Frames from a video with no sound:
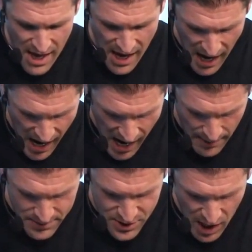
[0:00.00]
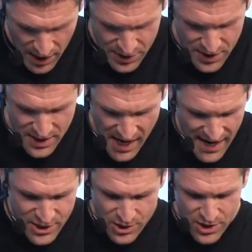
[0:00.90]
Jonathan
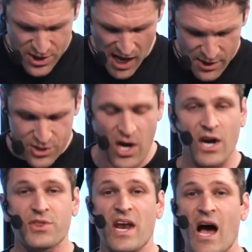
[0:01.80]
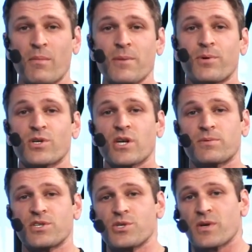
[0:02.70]
K. took the challenge. Jonathan, how many
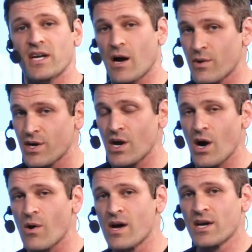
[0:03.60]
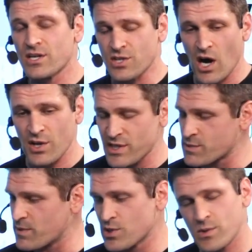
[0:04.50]
push-ups did you get? I want to know.
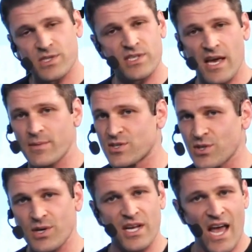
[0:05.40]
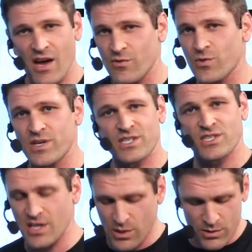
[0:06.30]
Jonathan's been doing Sami Circuit every
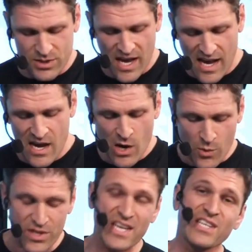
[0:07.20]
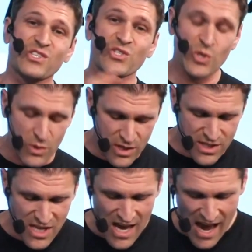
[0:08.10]
single day with his
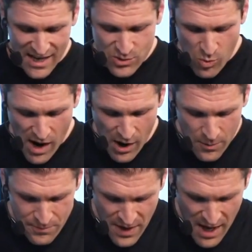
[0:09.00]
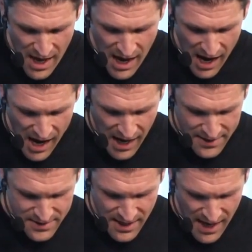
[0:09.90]
students as well.
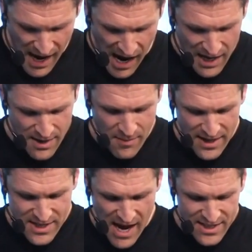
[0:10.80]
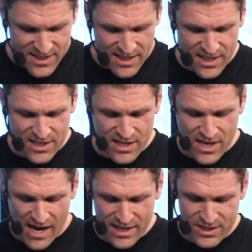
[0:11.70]
My dad says he did
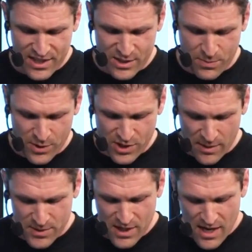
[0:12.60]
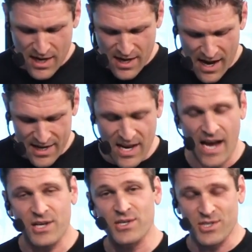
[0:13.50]
96 push-ups. Hey,
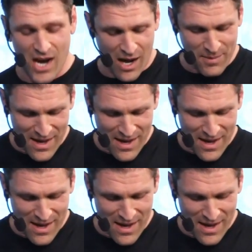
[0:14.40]
Dad, good job.